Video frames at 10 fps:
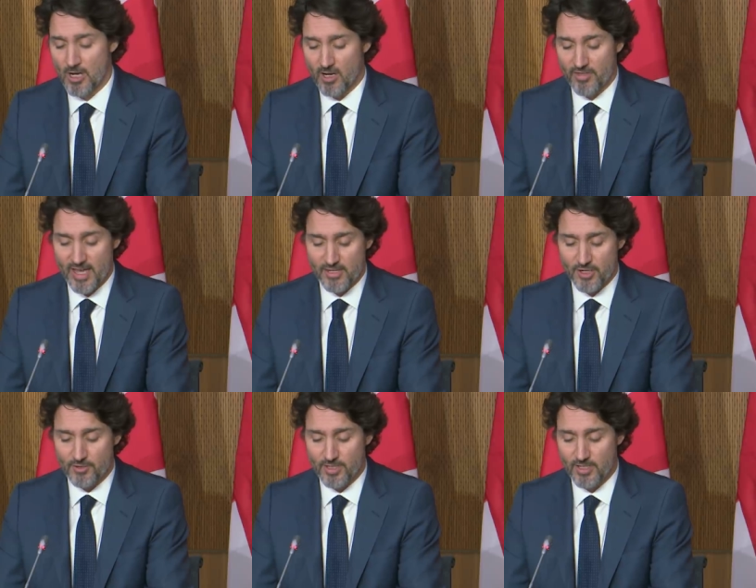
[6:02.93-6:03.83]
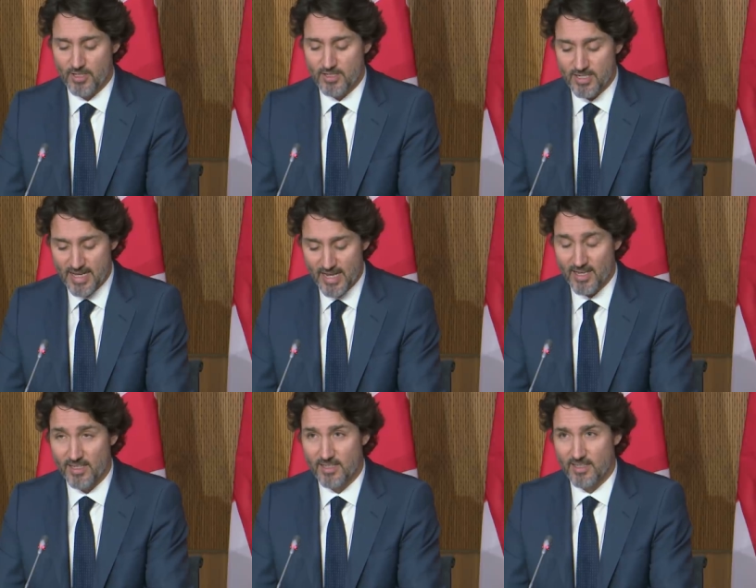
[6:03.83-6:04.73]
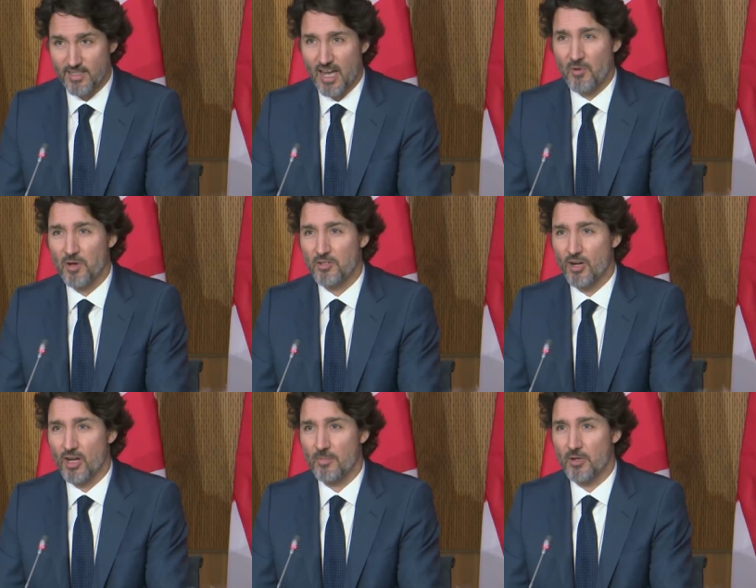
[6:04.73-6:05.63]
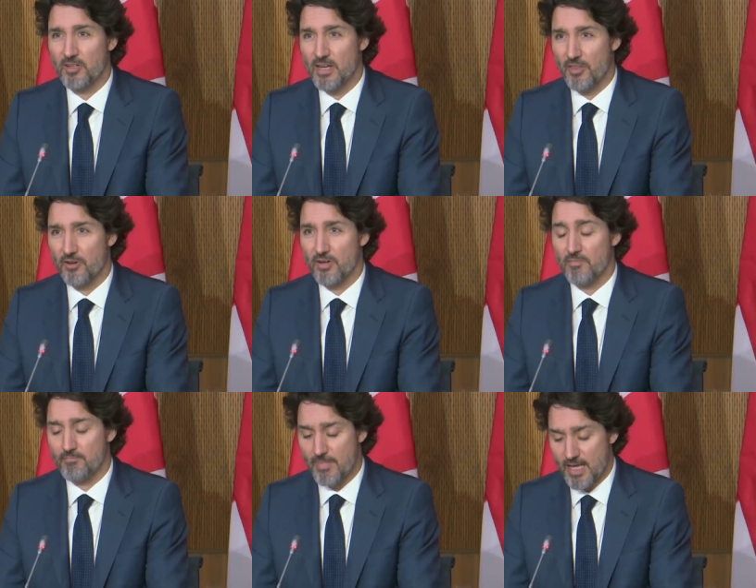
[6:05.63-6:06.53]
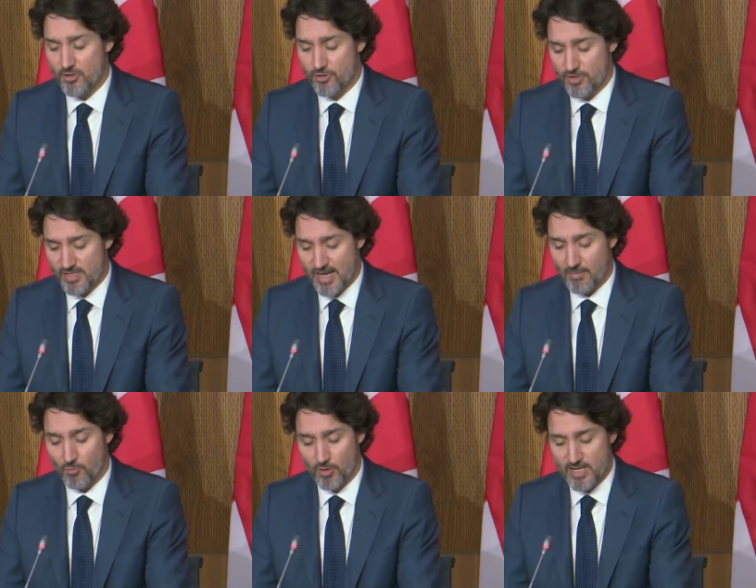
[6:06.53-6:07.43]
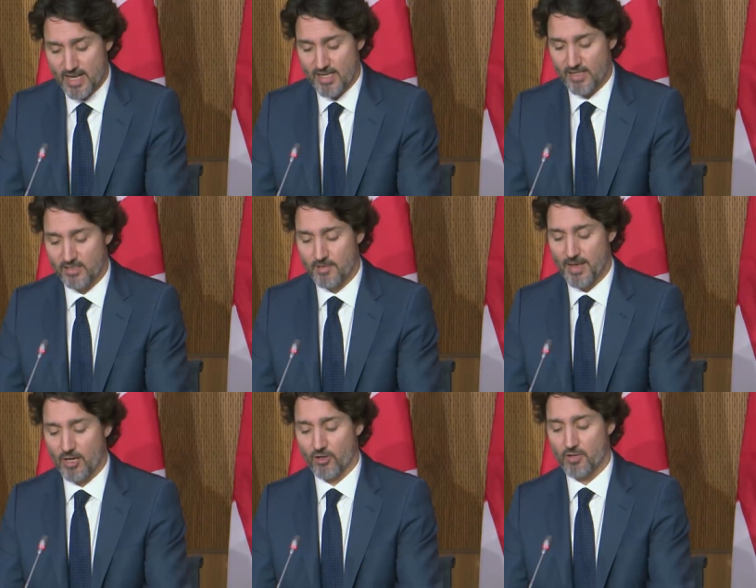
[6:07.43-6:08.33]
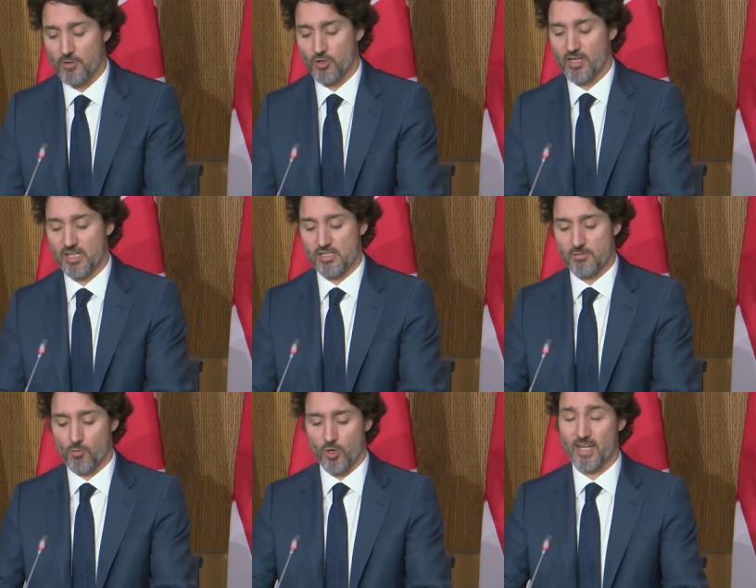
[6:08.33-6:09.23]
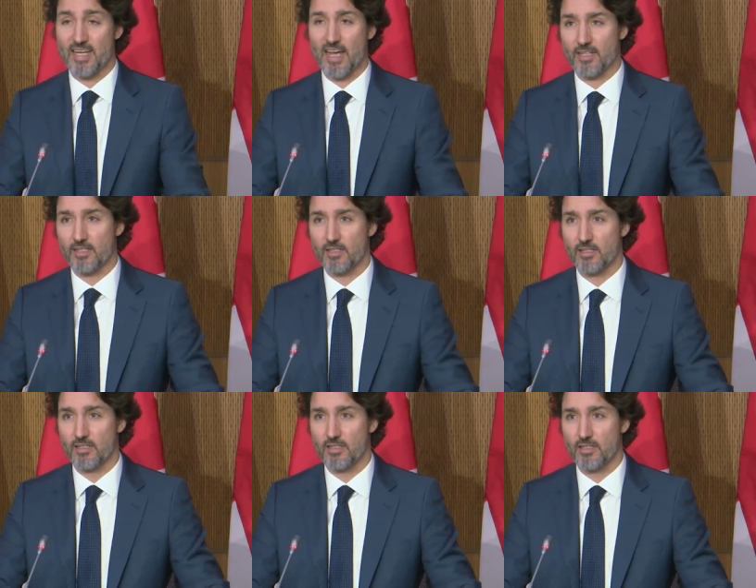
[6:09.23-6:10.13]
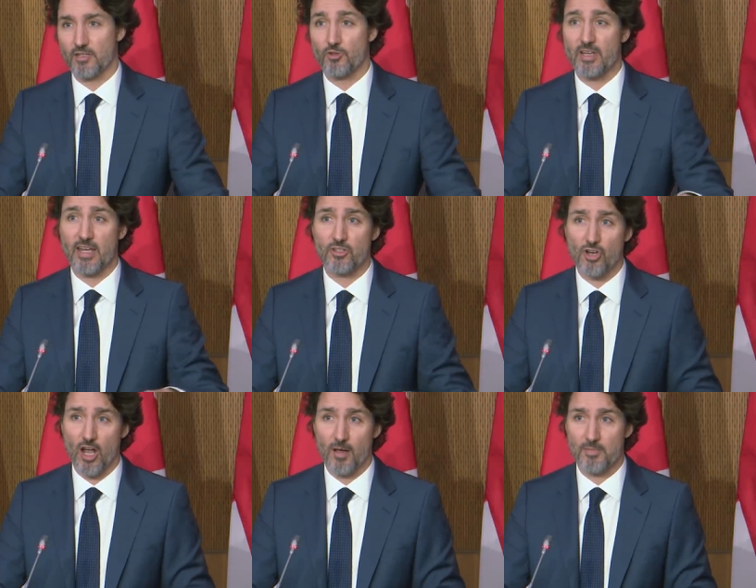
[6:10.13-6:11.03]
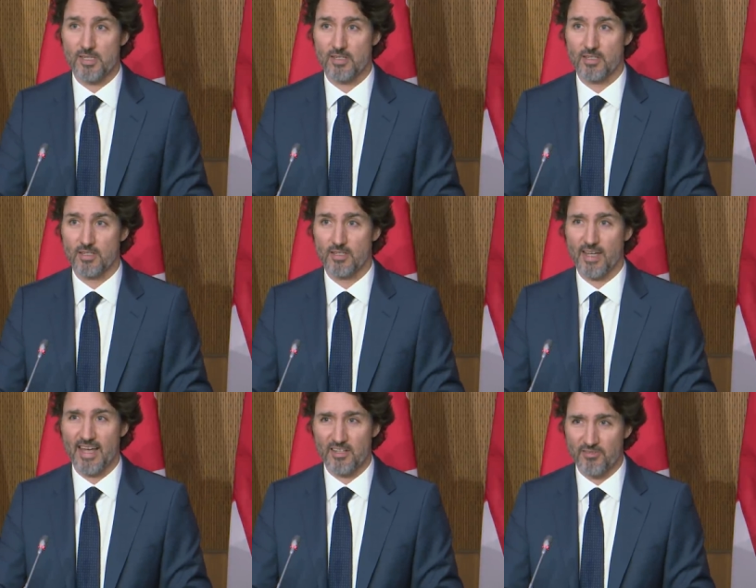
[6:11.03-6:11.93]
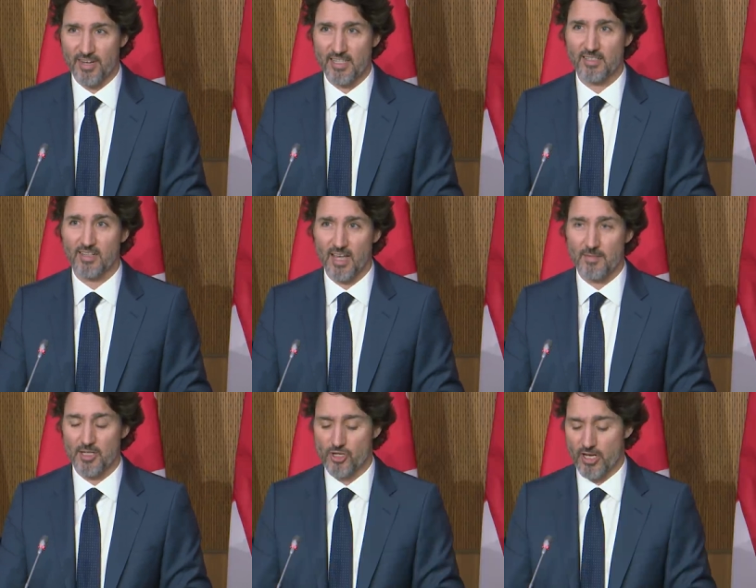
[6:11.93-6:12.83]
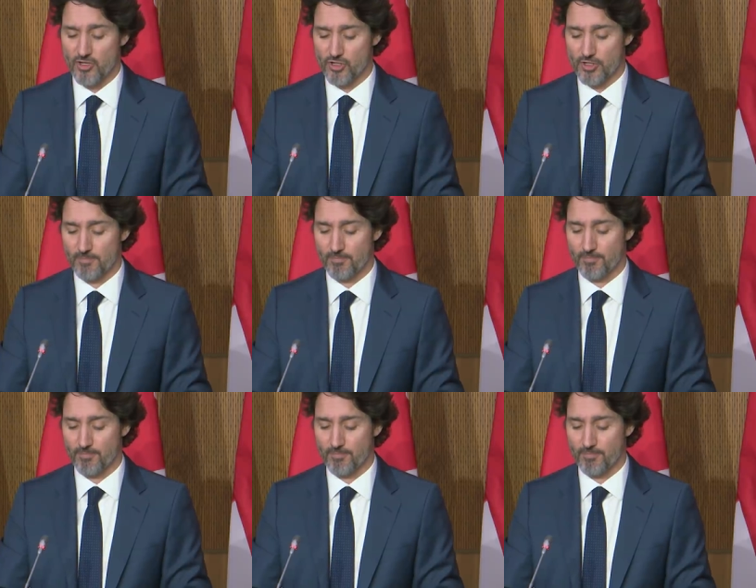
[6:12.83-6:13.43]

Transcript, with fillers: On that note, today, I want to talk about another major step we're taking to make our communities more connected, create jobs, and fight climate change.